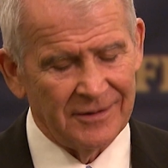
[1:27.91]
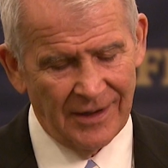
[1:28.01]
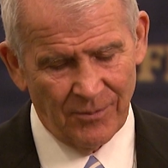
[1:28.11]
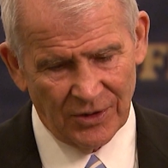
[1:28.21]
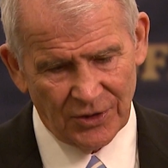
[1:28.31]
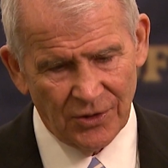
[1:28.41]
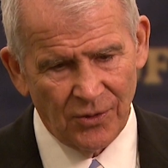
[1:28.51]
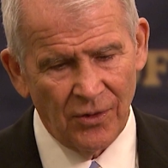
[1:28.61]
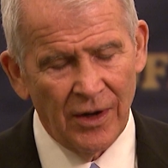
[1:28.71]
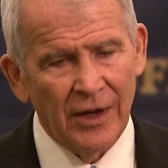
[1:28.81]
Number
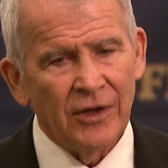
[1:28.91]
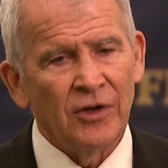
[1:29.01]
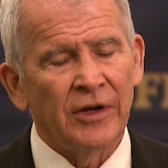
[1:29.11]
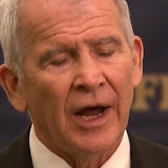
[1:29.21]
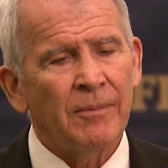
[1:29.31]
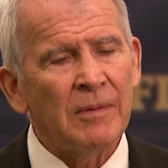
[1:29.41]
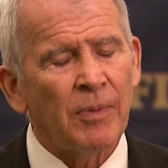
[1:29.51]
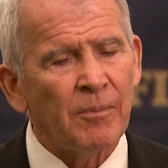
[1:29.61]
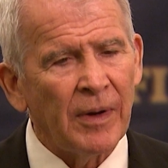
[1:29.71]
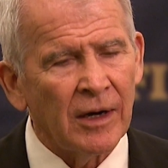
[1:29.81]
two, you got to be
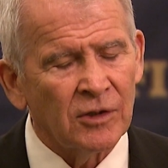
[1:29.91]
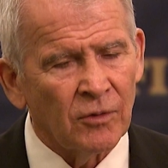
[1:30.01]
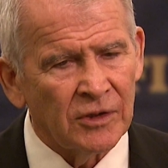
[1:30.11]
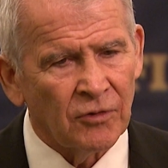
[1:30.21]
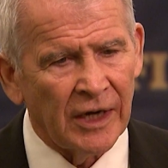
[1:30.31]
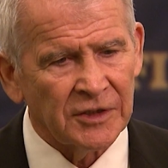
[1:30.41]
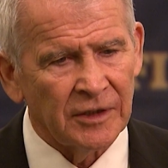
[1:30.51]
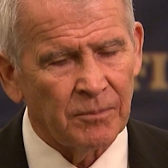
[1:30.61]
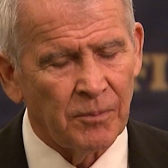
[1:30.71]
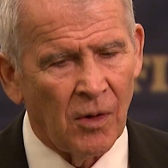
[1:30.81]
prepared to address it
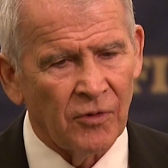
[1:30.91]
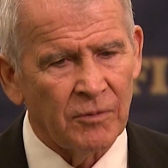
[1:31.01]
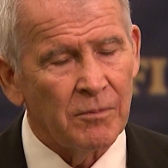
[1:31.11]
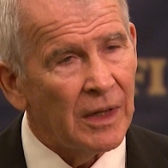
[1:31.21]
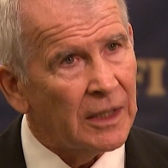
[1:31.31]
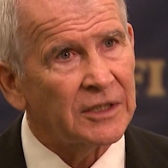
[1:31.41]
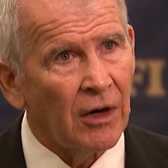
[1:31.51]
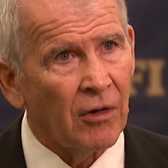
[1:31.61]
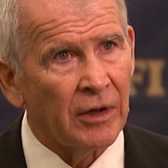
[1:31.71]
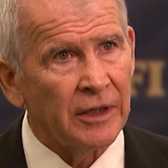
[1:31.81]
both
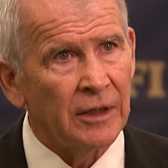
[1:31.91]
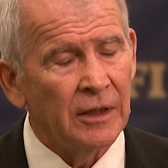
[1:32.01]
militarily